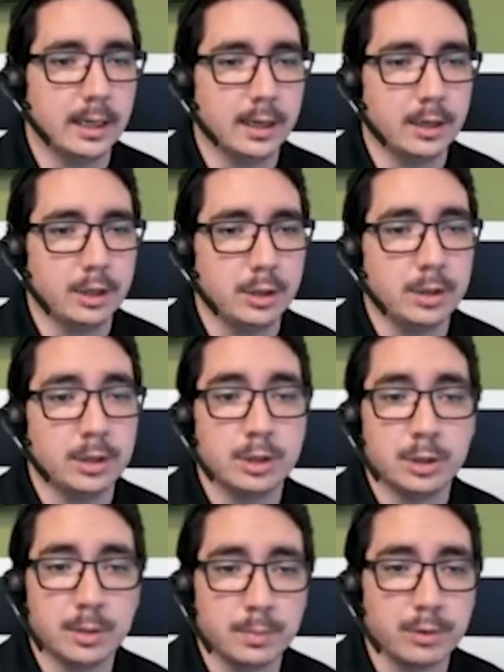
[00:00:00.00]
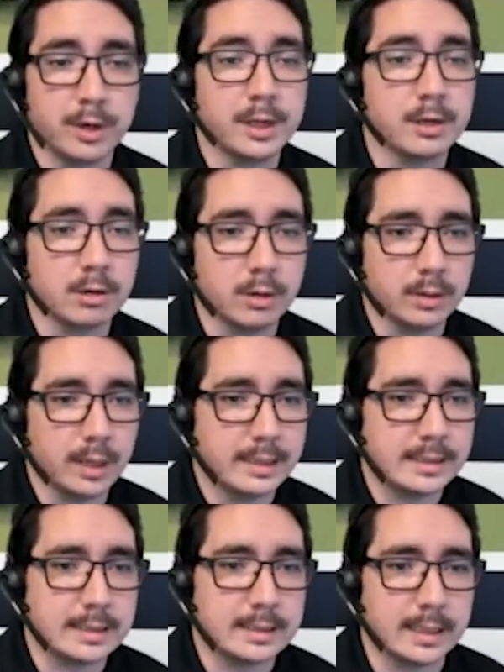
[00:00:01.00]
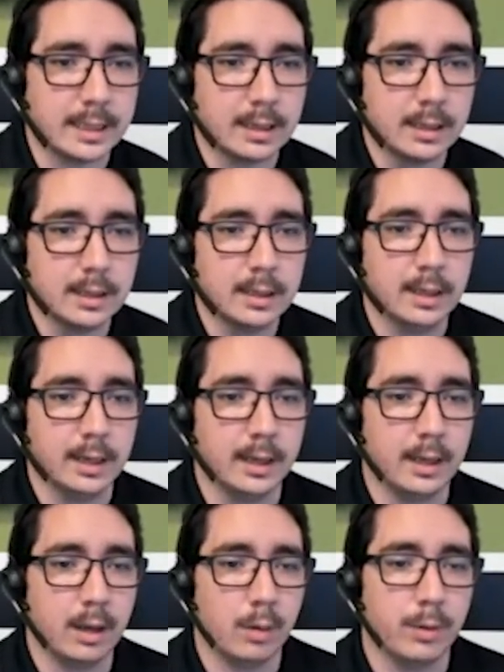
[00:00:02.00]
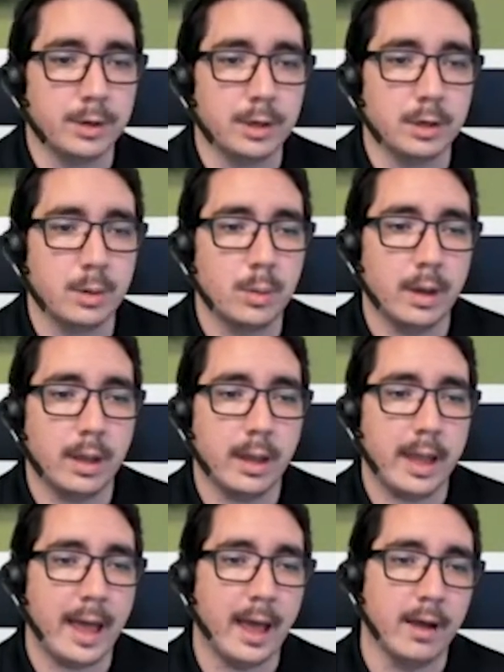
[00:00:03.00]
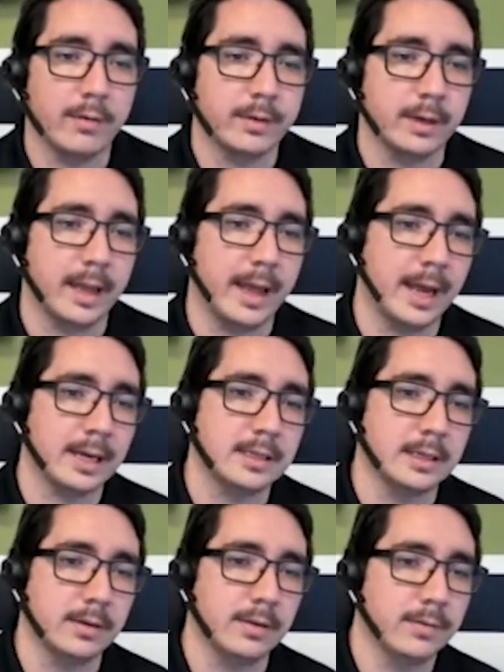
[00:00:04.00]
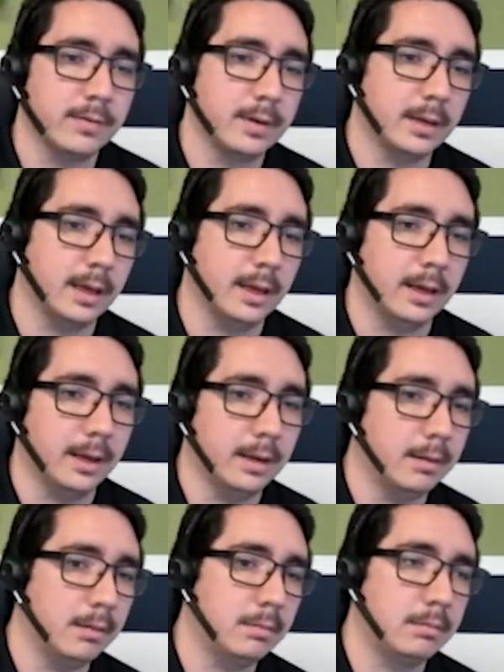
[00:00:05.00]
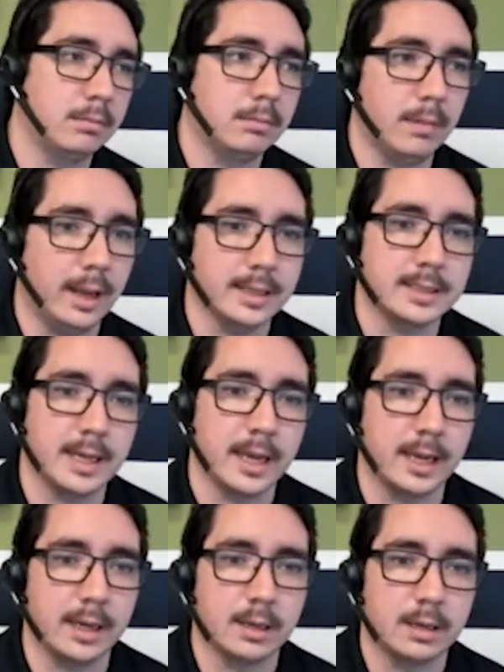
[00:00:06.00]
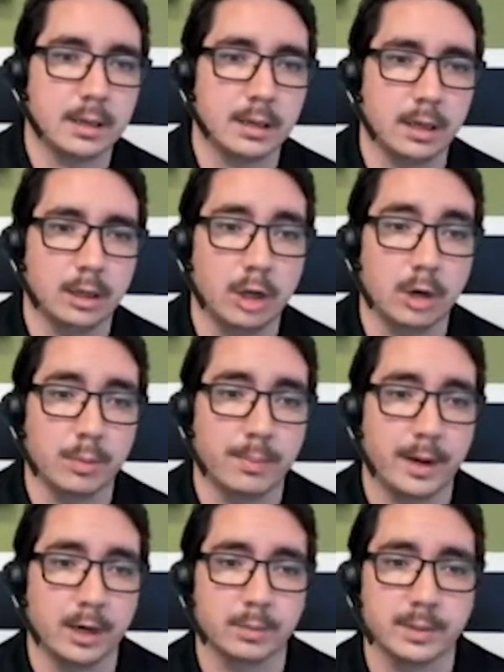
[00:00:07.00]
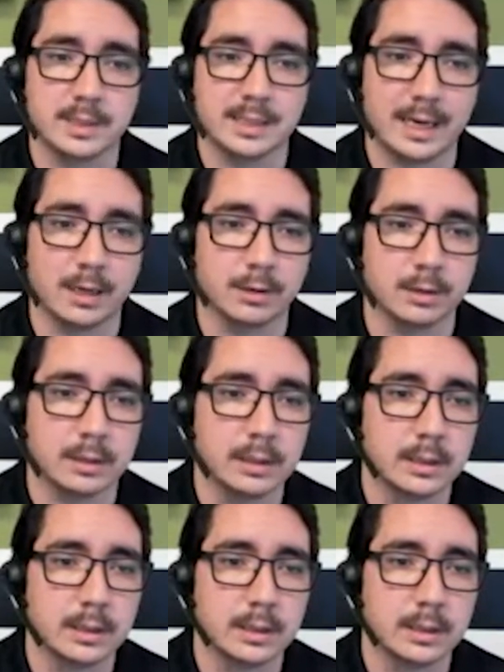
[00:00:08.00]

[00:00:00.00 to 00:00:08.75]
you can do the bring your own licensing. When you have an active SA along paired with standard,